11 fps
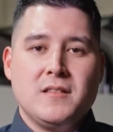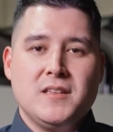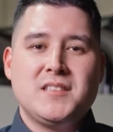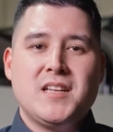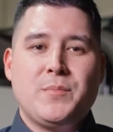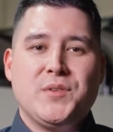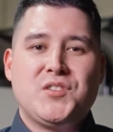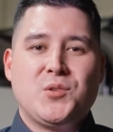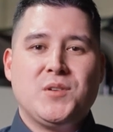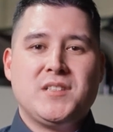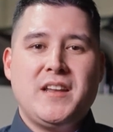This step
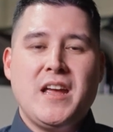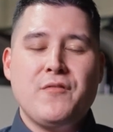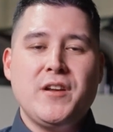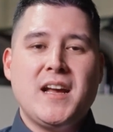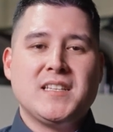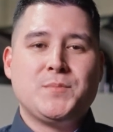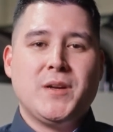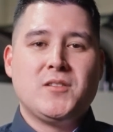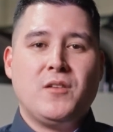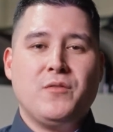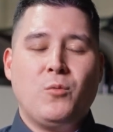ensures that every aspect of the